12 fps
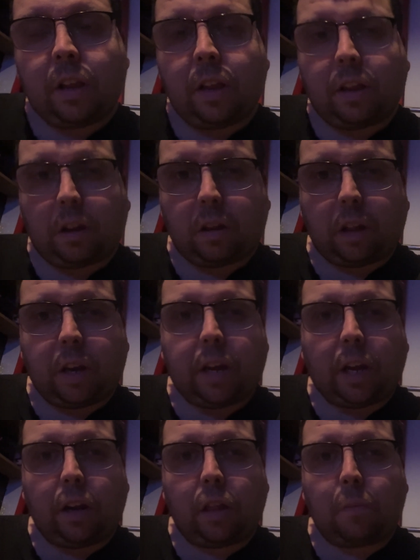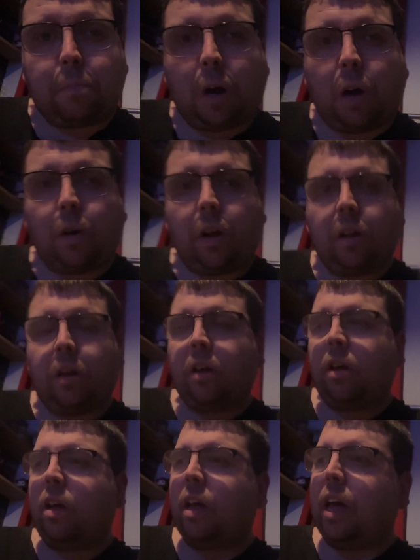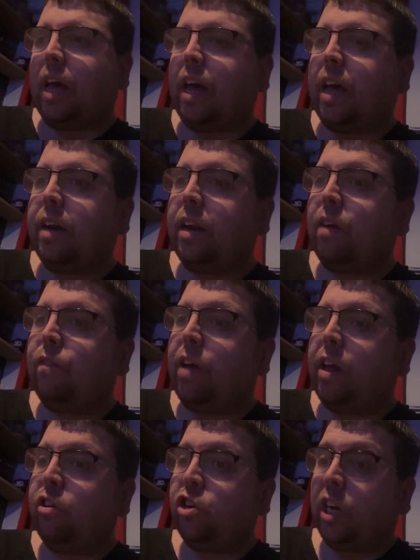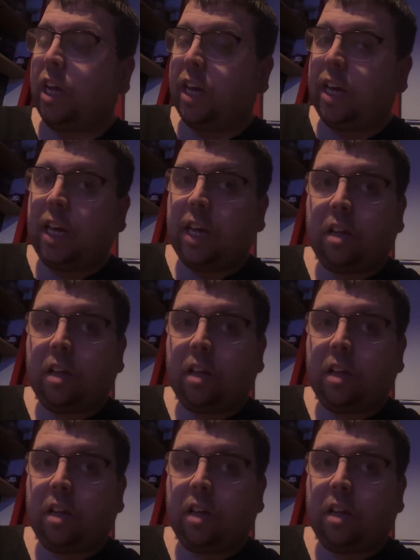so St. Nicholas of Myra, and eventually,